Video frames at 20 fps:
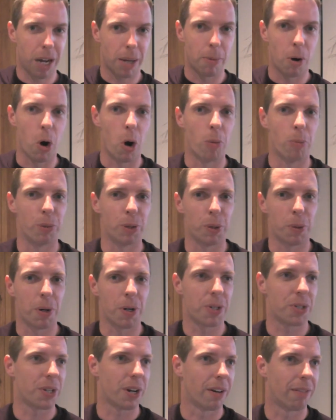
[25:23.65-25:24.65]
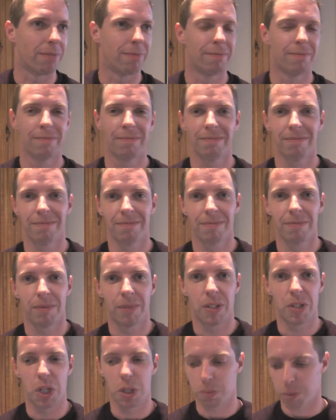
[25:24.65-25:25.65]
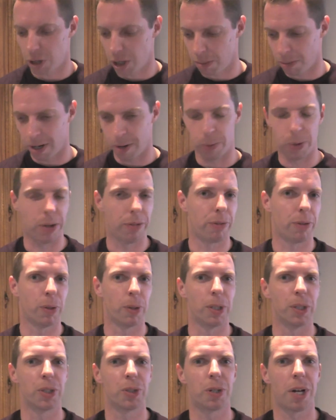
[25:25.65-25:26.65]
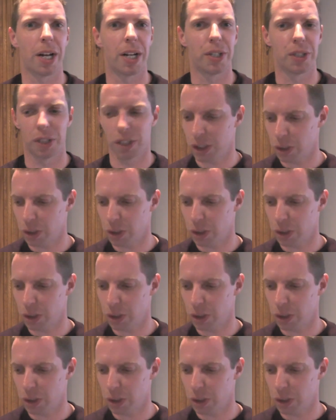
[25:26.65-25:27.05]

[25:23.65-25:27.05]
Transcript: I'm a home brewer, so this is part of my refueling strategy.